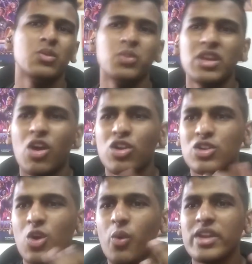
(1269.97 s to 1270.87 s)
we are
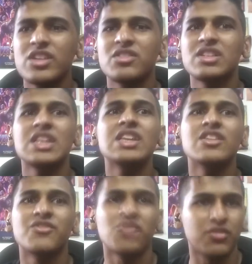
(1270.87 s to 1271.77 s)
going to
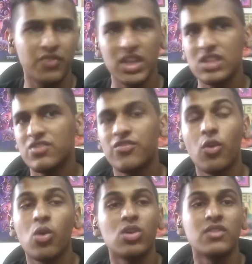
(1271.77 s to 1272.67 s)
see for Phase
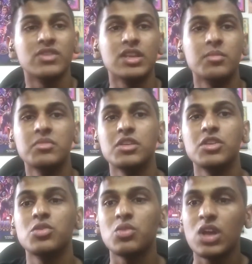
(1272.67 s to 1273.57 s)
4 of the
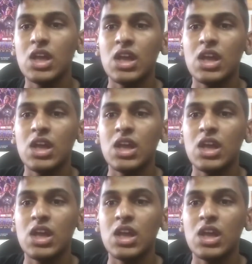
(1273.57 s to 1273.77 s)
MCU.